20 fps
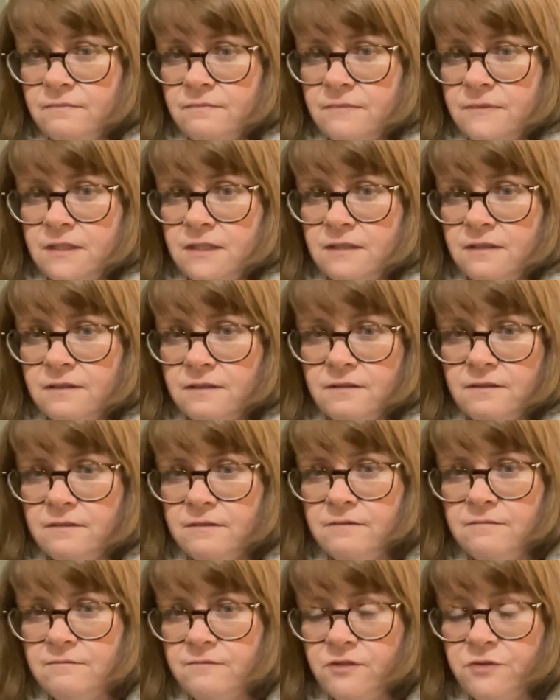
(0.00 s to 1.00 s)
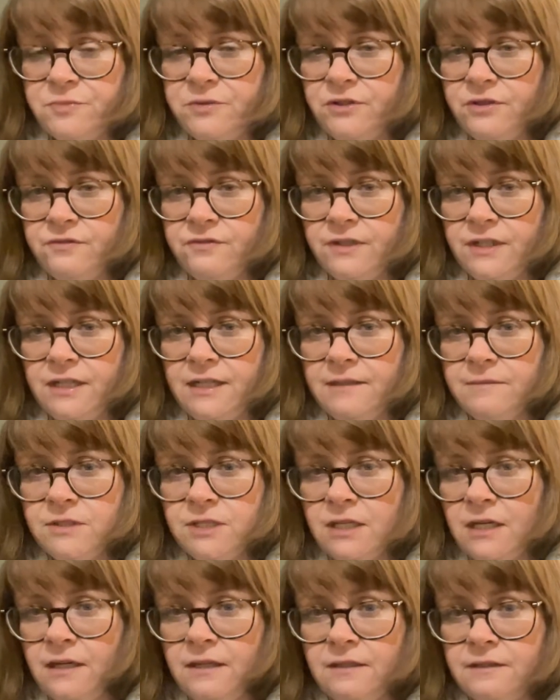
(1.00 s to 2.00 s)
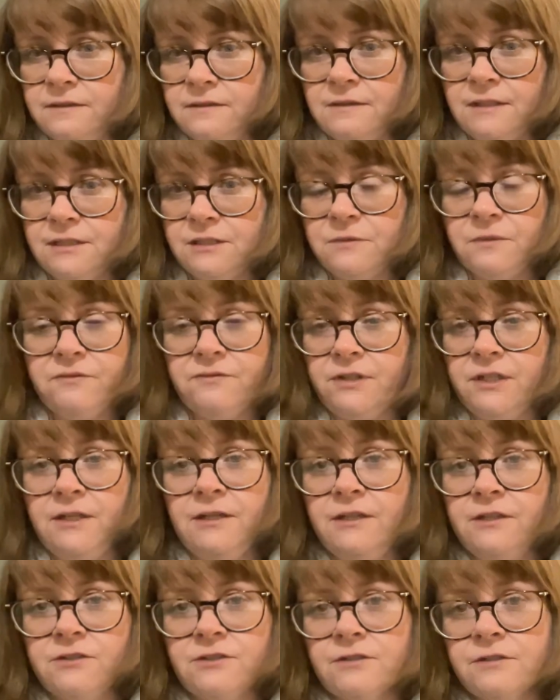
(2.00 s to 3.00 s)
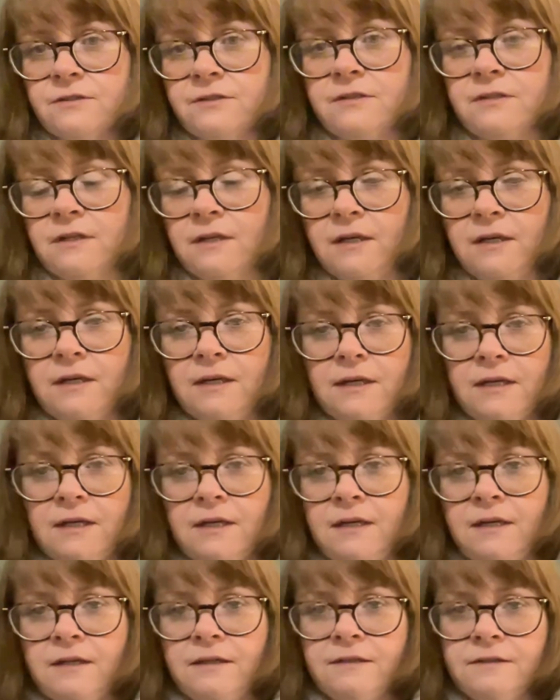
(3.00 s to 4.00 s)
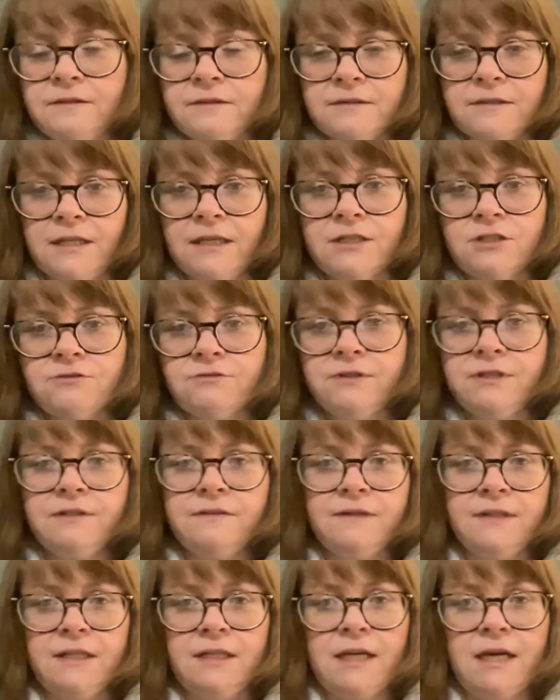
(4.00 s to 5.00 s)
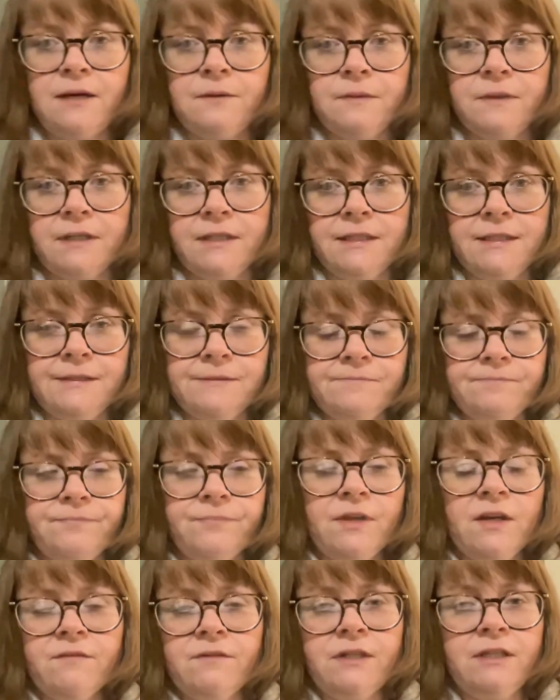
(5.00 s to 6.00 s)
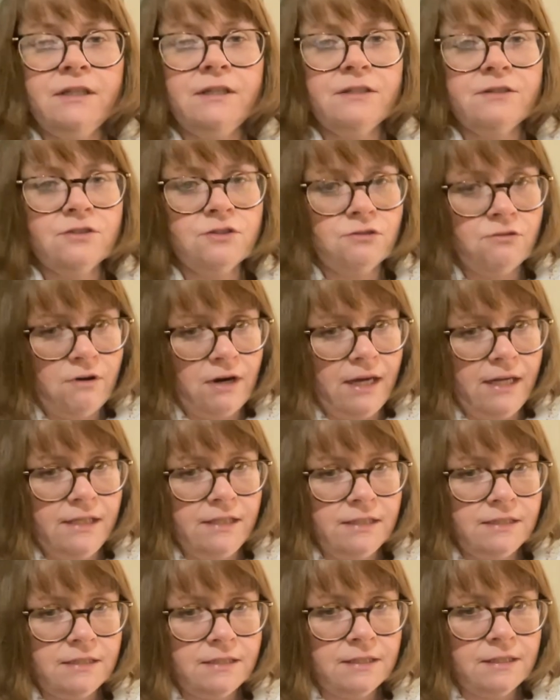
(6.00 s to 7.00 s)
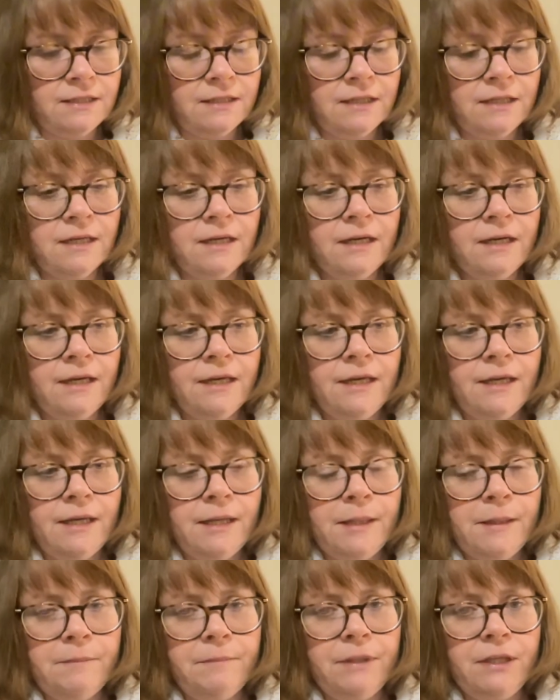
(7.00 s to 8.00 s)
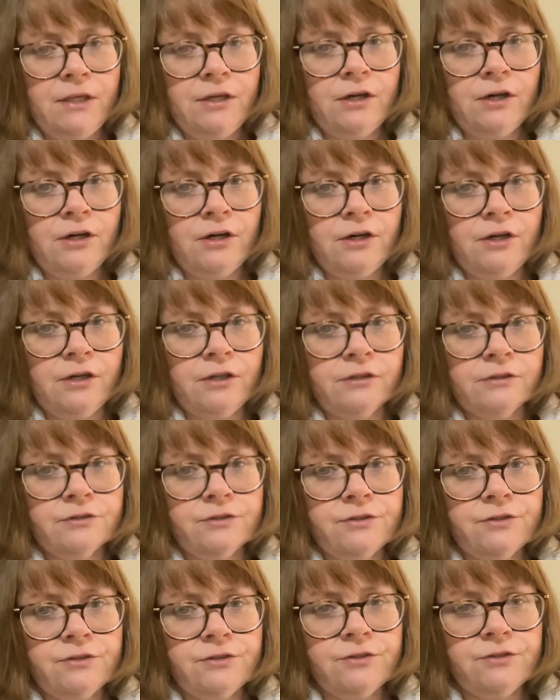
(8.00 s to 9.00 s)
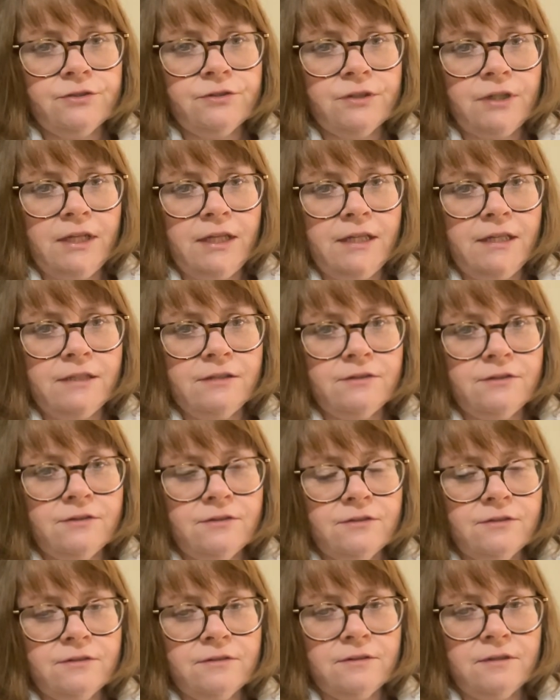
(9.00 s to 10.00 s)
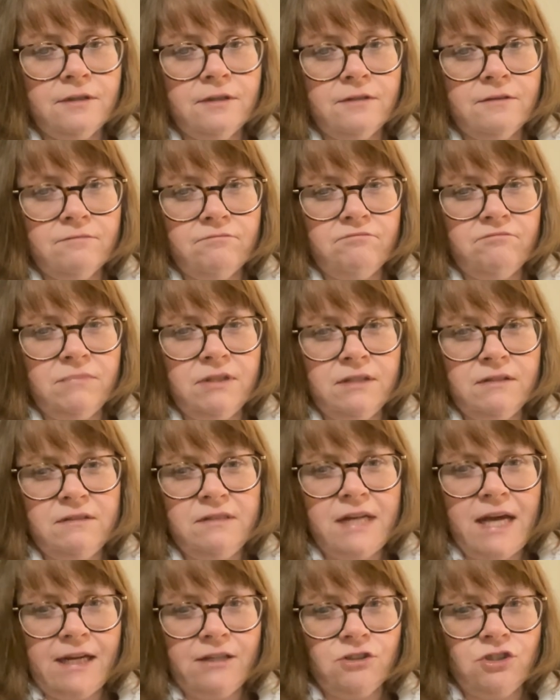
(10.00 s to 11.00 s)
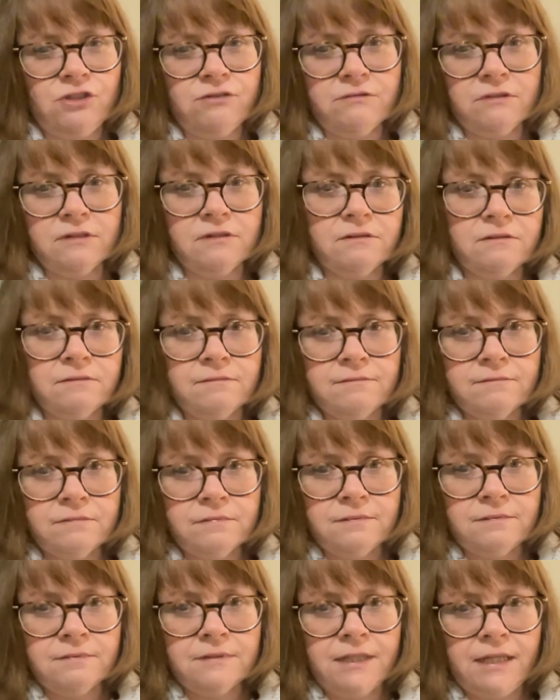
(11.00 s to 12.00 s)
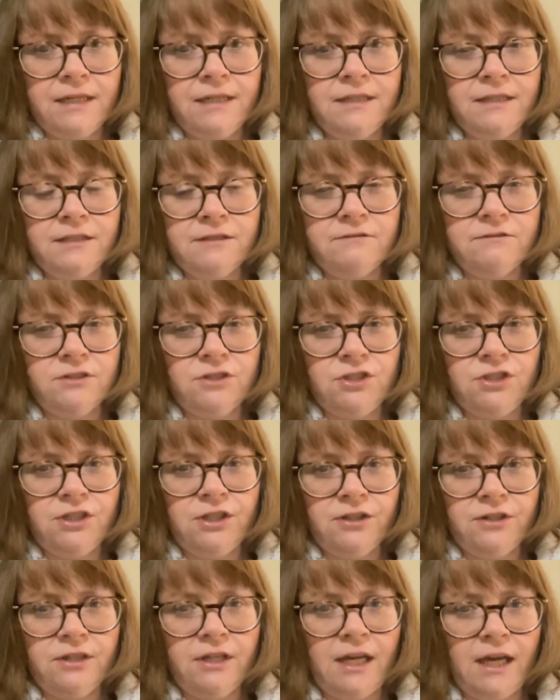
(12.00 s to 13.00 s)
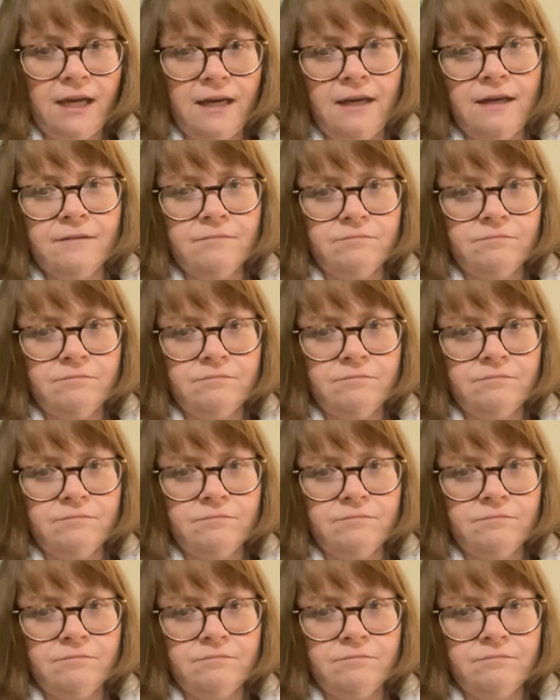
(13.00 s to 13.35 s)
to remove the limescale, and that's what vinegar does. It gets rid of it that way. Vinegar's great because it's a natural cleaner as you're gonna get.